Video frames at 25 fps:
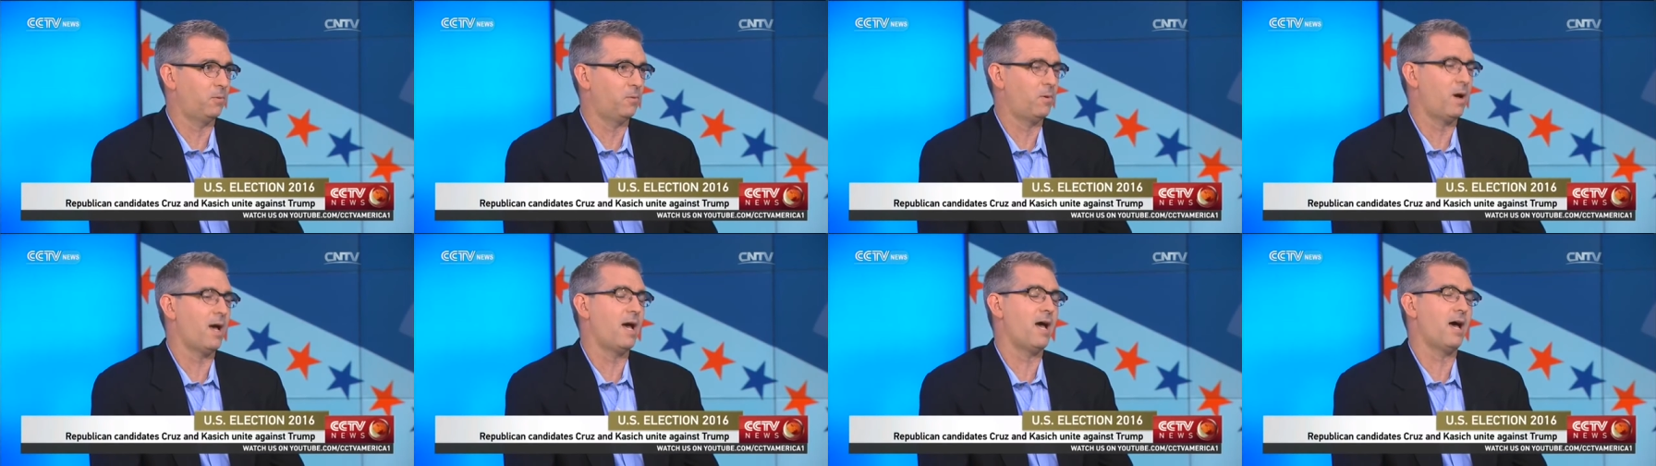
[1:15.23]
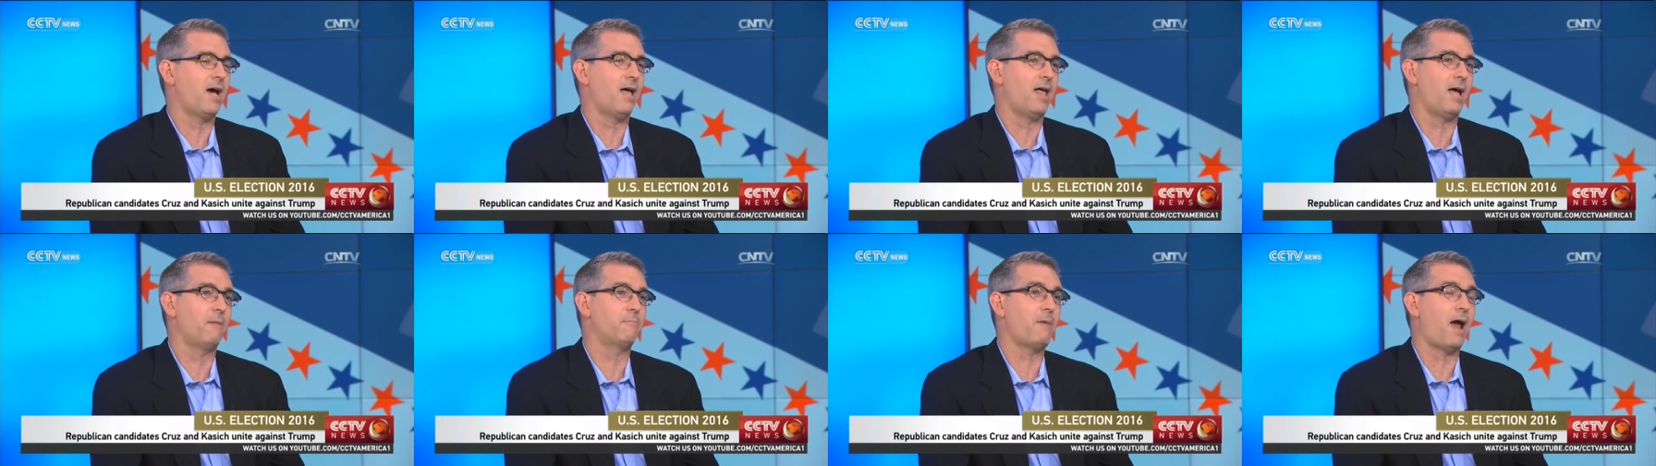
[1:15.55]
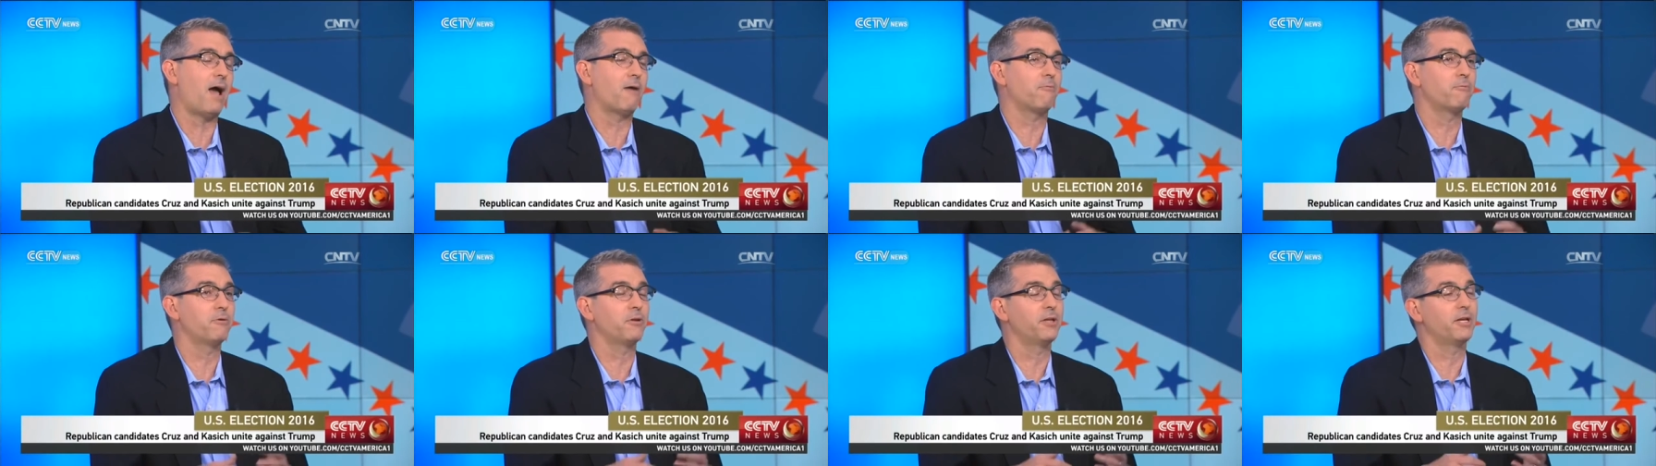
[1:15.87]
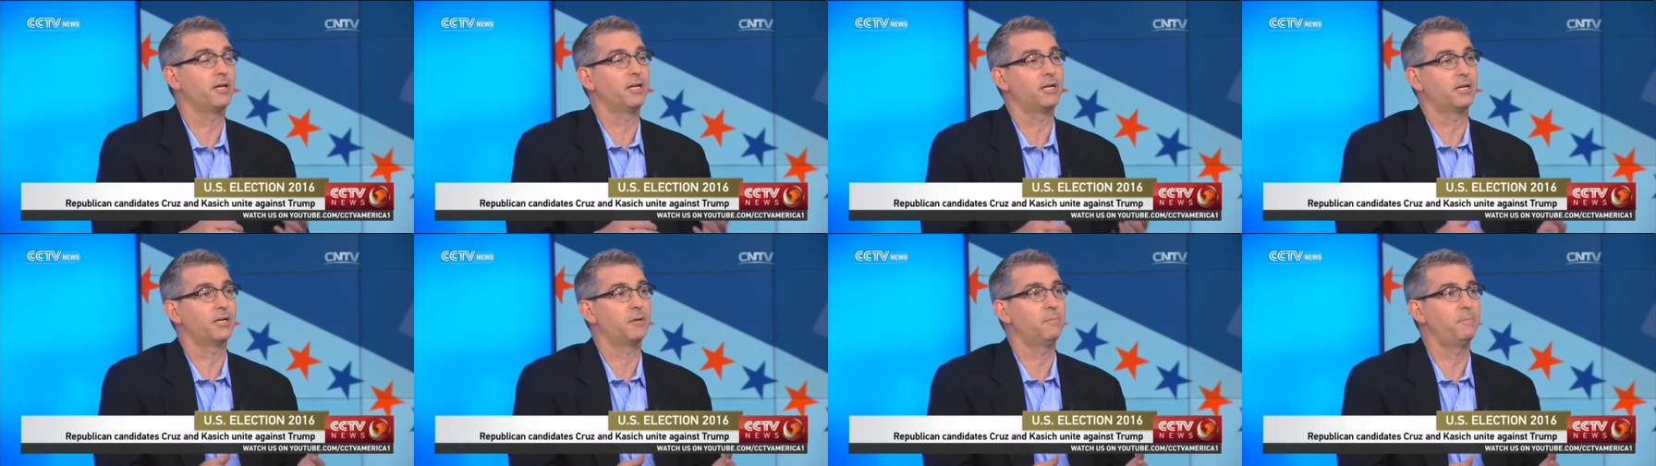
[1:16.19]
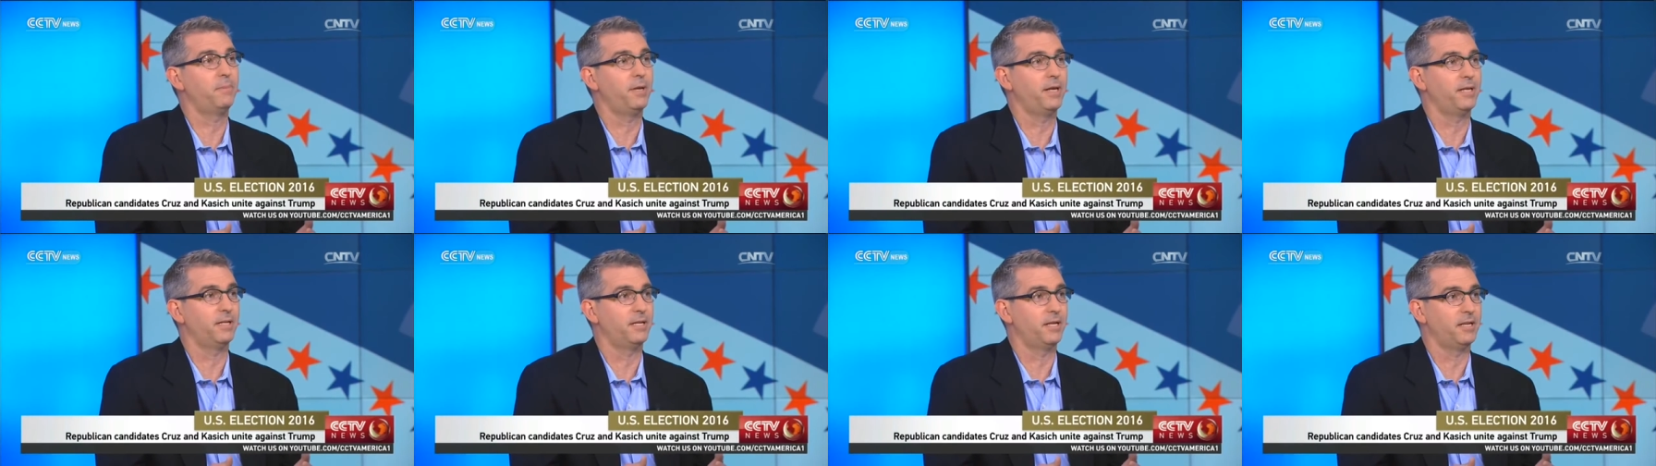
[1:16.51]
well, I'm not really going to
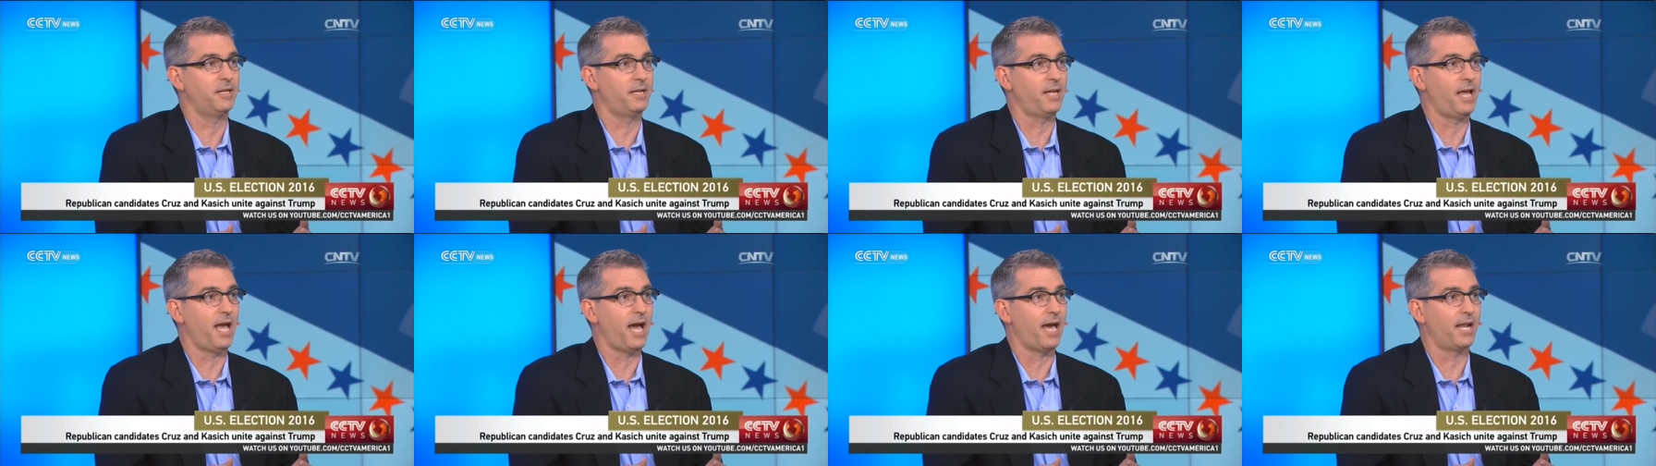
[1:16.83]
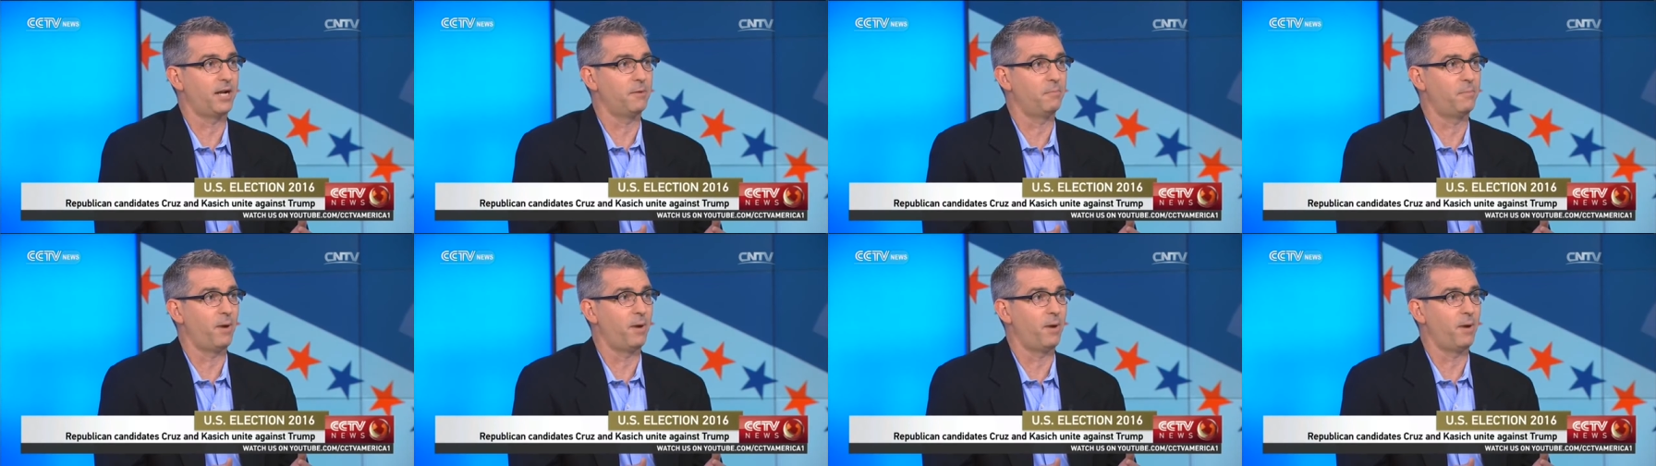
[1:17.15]
compete in Indiana,